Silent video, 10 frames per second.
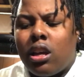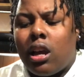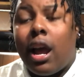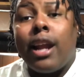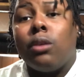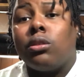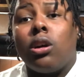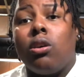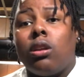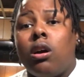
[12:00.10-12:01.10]
I didn't know what's
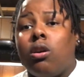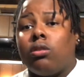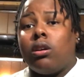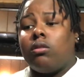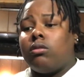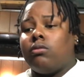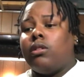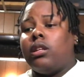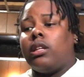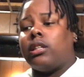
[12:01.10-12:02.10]
going on though,
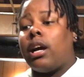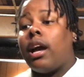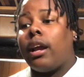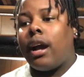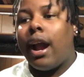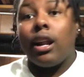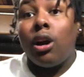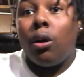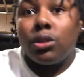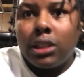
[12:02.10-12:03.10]
really, cause I ain't, I ain't know
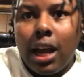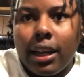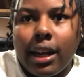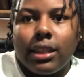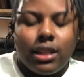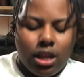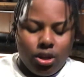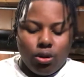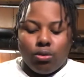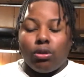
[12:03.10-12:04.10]
I was shot. Like I said, you
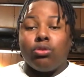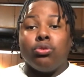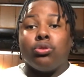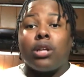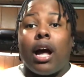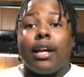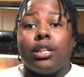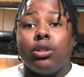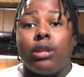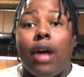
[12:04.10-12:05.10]
don't know you shot
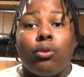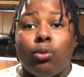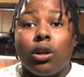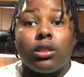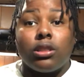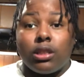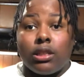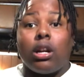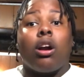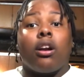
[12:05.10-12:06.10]
until afterwards. It
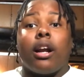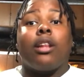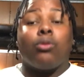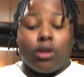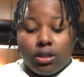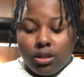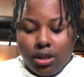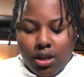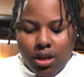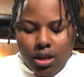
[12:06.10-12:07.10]
start hurting afterwards.
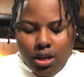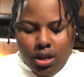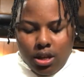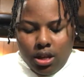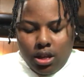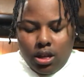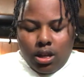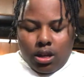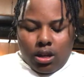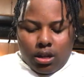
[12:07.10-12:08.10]

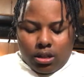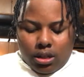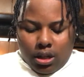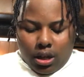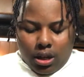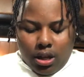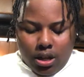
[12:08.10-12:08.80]
You know what I'm saying?